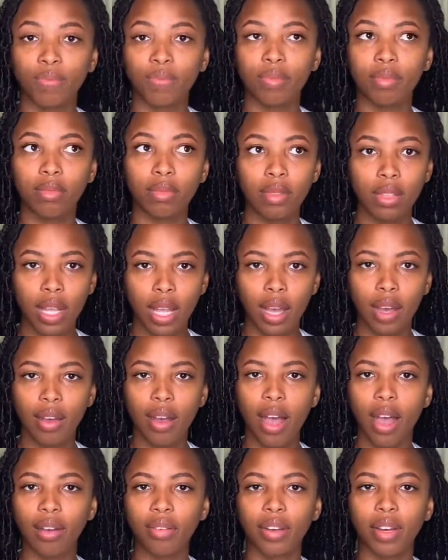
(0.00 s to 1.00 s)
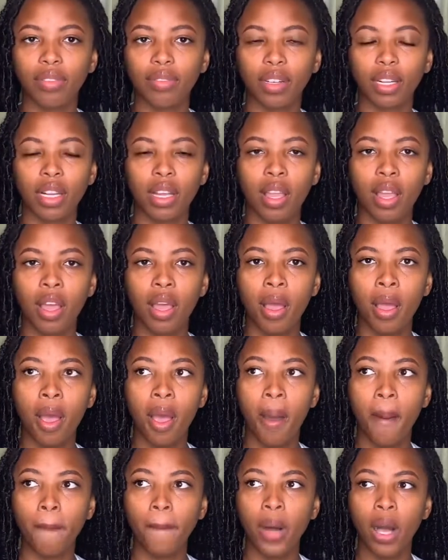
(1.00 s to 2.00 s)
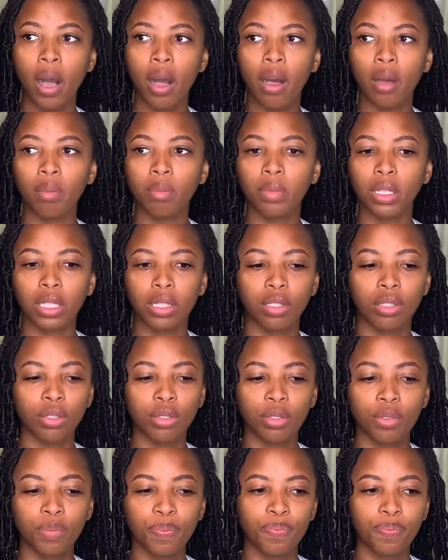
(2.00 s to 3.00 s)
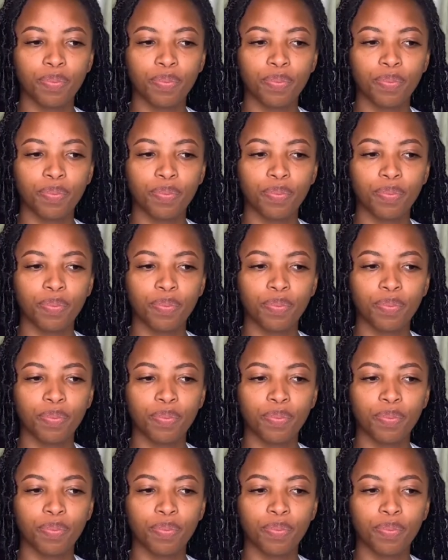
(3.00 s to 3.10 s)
Now, however, Paul Mitchell,